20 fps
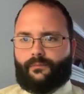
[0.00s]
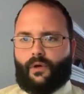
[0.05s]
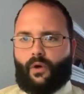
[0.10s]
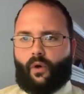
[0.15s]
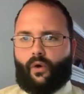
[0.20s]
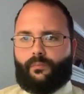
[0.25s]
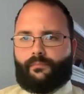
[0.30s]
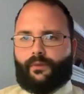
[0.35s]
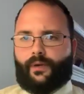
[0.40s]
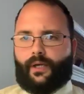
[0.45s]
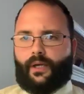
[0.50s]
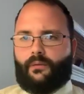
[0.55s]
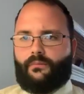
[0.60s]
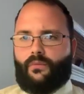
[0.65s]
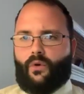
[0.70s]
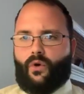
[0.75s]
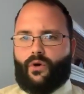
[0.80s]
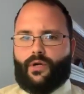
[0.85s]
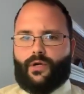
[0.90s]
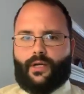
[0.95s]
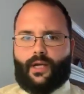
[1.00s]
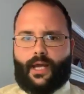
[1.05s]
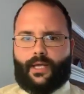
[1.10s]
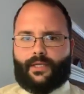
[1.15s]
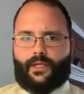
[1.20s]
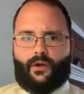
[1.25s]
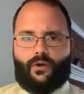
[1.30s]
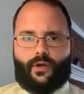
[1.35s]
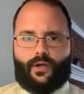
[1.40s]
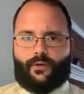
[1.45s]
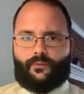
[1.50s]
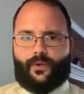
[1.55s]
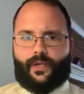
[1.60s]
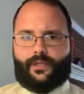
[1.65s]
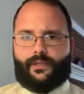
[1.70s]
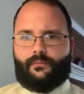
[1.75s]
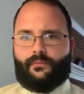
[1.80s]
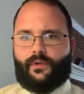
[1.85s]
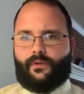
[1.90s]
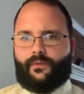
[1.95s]
Old brick and mortar, you had to go in and rent
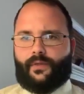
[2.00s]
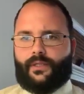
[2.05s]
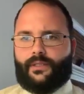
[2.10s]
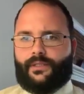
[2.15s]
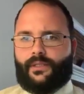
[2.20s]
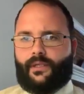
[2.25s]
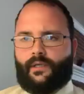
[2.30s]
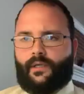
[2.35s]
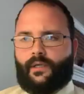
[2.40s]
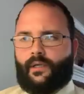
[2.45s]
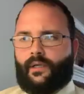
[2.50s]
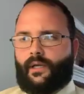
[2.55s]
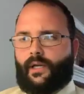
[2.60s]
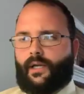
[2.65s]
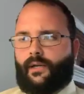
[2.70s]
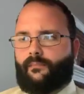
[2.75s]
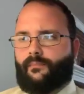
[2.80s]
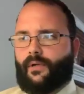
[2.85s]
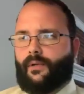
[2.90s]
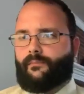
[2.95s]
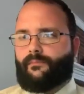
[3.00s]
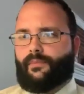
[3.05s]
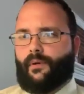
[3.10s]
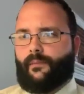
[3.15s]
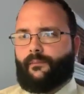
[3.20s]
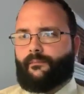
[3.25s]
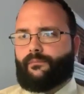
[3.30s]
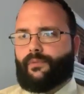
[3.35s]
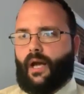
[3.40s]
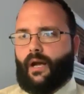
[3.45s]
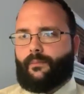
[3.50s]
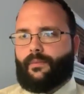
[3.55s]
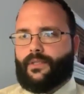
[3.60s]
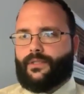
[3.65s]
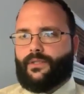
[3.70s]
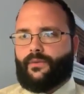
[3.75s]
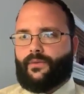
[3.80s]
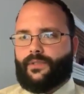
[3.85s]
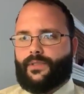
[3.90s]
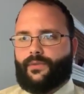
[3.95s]
the movies, but
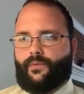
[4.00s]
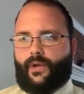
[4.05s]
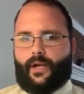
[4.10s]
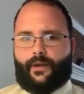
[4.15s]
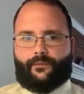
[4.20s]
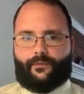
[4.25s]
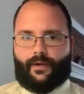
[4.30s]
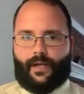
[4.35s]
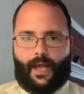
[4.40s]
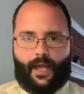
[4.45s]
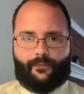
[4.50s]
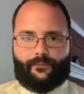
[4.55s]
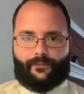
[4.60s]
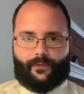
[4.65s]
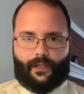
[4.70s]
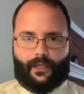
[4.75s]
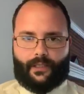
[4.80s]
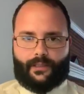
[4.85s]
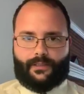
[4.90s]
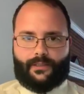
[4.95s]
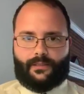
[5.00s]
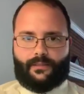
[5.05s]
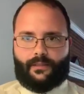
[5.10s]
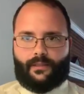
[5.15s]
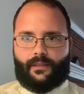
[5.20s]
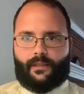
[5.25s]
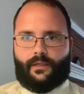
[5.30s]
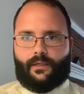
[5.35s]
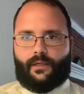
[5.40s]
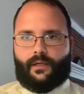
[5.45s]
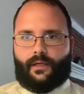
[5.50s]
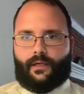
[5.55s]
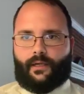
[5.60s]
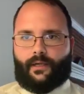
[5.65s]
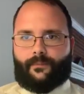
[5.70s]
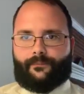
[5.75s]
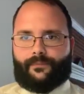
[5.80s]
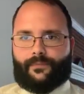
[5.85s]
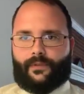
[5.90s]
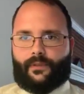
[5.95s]
Blockbuster wasn't ready for Netflix,
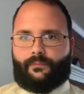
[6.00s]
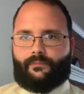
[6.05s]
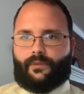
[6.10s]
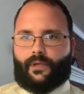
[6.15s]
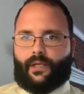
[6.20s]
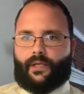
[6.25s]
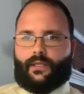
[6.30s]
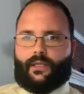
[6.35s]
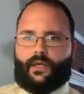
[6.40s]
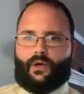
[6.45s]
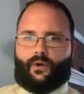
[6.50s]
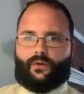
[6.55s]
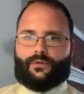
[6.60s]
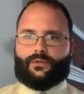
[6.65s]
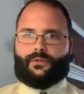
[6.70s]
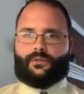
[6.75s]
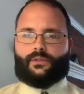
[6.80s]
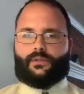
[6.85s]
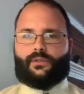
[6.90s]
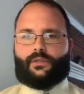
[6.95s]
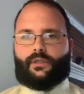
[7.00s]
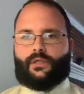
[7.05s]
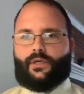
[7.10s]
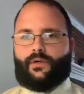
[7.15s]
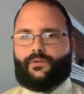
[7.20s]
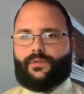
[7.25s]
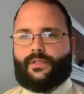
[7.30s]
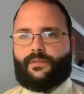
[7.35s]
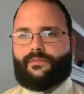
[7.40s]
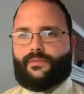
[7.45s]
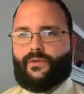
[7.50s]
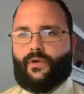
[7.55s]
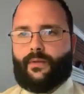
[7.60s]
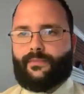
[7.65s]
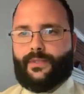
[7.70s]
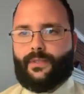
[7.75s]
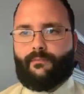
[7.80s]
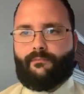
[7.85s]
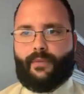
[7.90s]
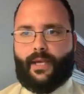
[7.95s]
bringing the old
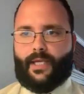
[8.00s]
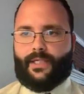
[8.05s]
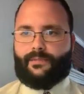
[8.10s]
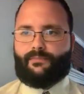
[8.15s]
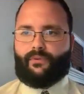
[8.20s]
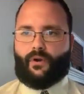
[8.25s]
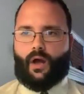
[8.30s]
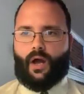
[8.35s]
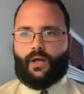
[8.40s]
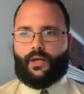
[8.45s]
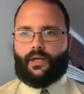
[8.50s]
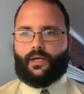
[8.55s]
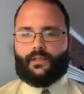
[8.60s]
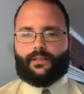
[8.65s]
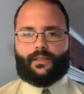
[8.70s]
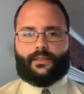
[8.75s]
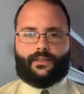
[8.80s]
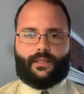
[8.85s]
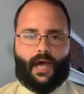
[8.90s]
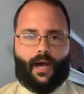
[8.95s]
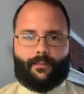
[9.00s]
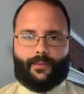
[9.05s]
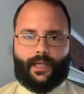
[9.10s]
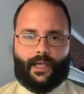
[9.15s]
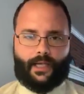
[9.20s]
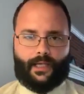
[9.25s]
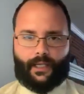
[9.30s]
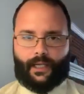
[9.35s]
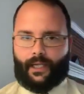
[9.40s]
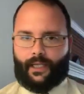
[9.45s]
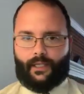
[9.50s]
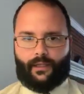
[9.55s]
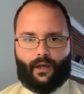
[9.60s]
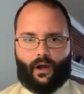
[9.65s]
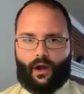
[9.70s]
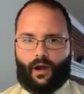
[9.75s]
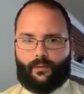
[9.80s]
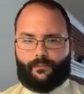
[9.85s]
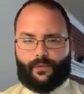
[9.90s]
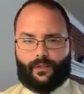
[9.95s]
subscription-based product and dominating
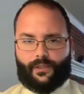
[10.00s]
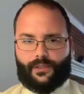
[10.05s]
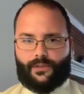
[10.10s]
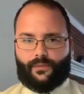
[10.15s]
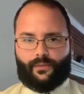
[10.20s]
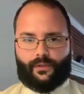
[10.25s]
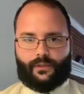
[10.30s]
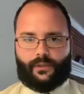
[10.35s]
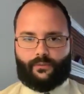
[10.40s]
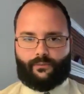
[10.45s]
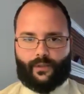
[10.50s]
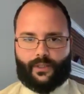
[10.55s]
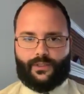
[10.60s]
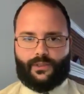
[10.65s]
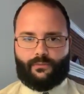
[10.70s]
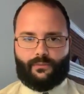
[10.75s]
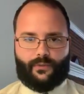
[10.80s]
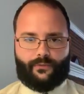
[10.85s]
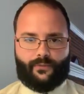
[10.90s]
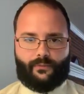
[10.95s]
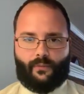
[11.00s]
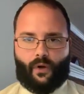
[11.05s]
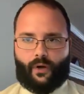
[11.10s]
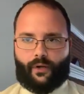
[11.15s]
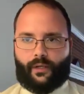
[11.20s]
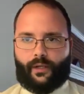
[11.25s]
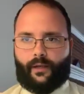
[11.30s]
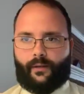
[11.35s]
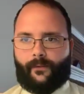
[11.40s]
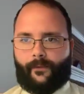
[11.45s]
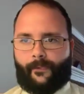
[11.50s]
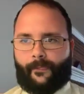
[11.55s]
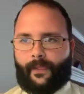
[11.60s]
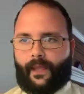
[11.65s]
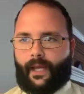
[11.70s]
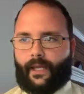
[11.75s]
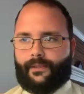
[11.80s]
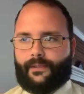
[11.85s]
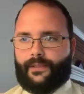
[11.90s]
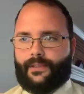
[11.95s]
e-commerce with the rental movie market
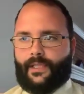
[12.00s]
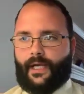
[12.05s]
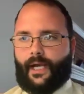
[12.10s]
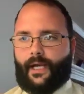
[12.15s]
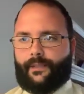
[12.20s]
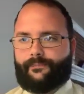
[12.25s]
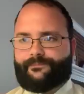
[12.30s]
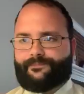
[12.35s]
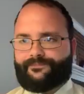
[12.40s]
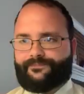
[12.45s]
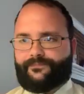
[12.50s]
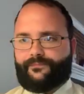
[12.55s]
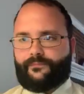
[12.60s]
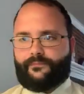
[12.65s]
at the time.